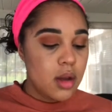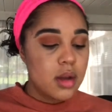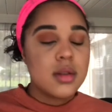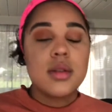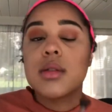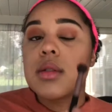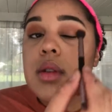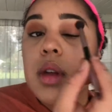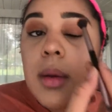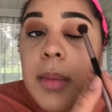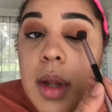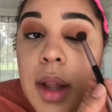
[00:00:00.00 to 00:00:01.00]
It's
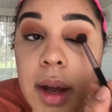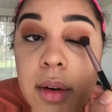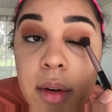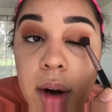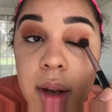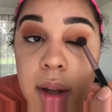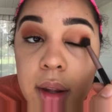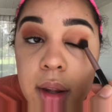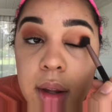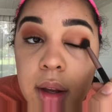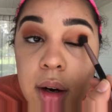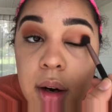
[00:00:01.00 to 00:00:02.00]
gonna be like right
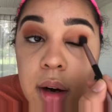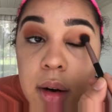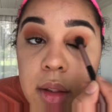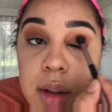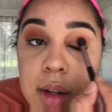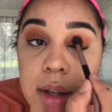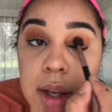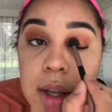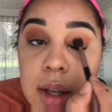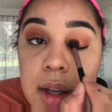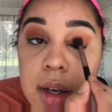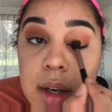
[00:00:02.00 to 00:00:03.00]
here, the
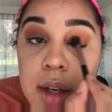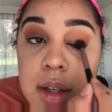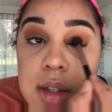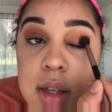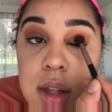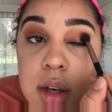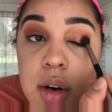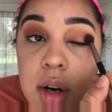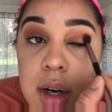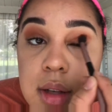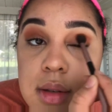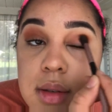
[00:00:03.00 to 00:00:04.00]
lid and into the
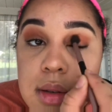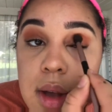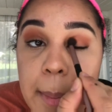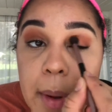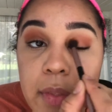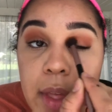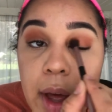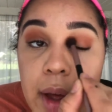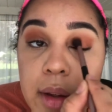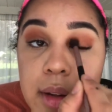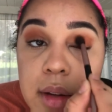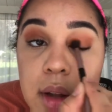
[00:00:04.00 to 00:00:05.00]
crease. How about that?
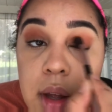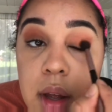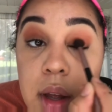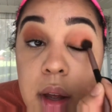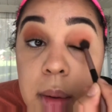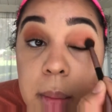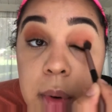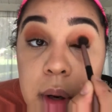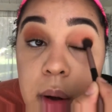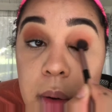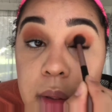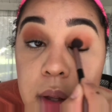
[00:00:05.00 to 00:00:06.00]
I'm
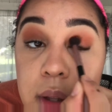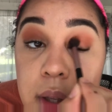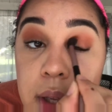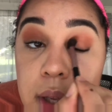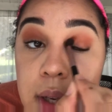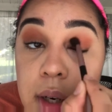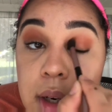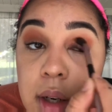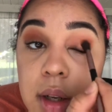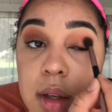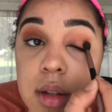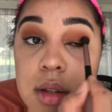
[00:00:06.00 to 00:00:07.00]
gonna go on the lid and
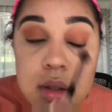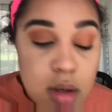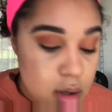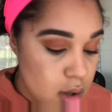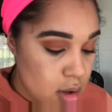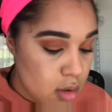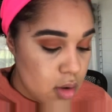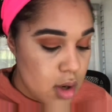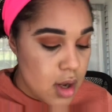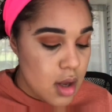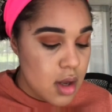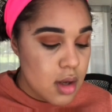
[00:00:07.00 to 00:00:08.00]
into the
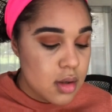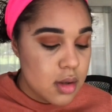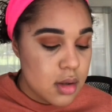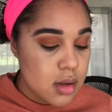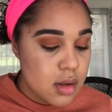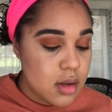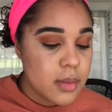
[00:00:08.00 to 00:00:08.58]
crease.